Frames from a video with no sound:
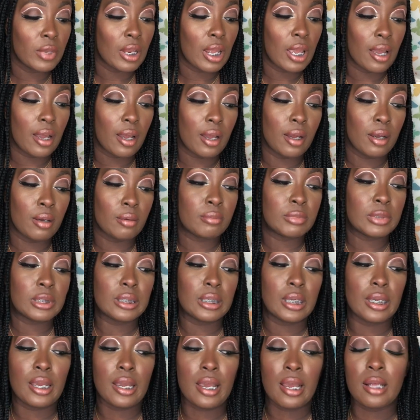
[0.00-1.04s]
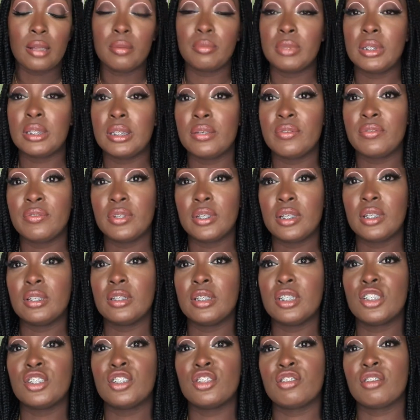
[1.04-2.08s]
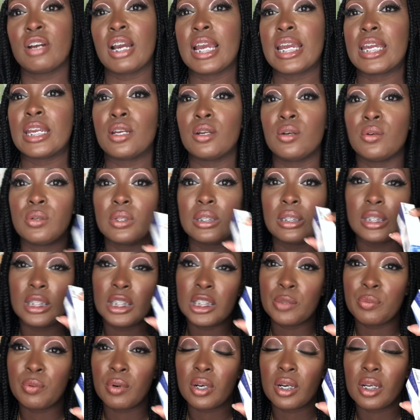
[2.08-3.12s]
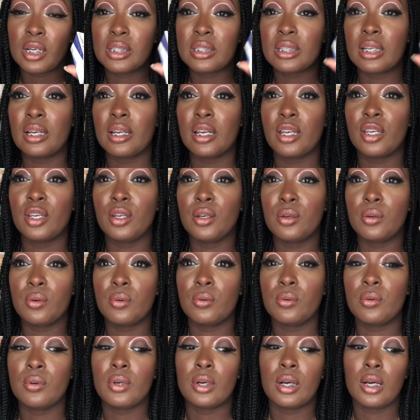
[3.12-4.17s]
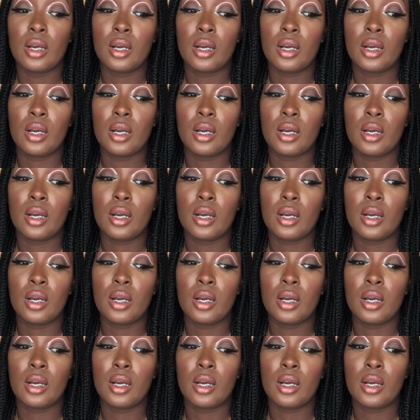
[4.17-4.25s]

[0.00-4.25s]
Um so yeah, I'll be definitely trying out these products and let you know